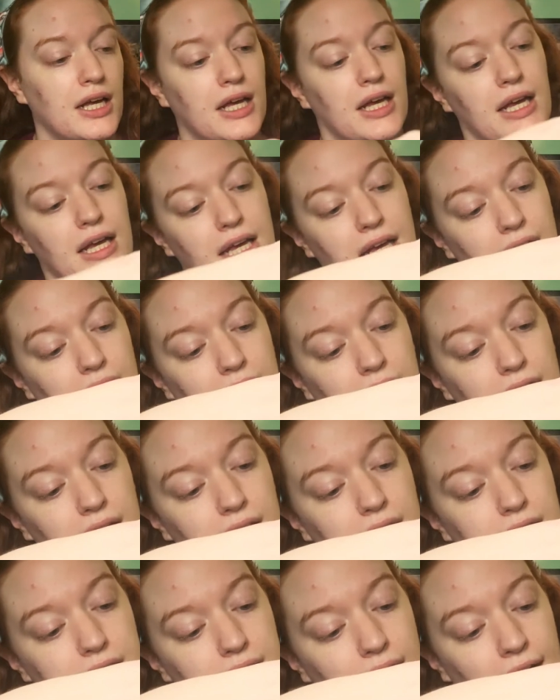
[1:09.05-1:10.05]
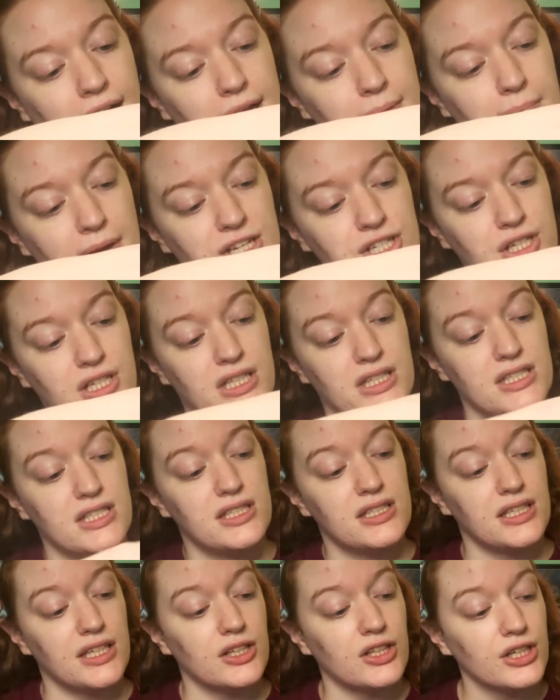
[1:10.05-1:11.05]
and I Am Magic
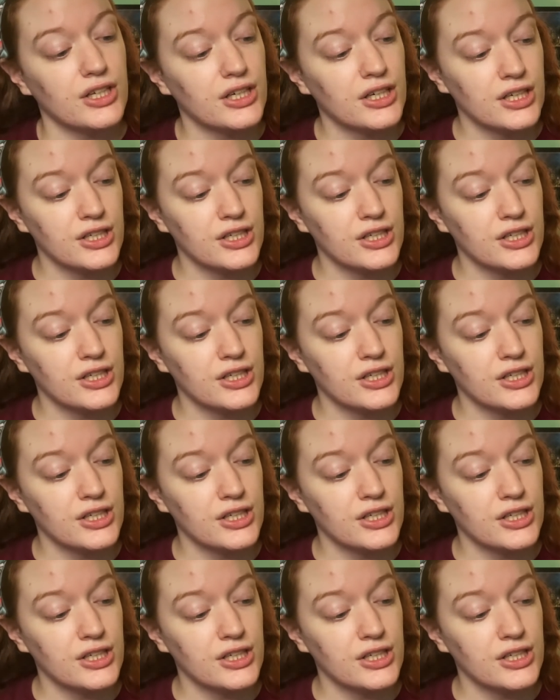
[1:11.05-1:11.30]
Concealer.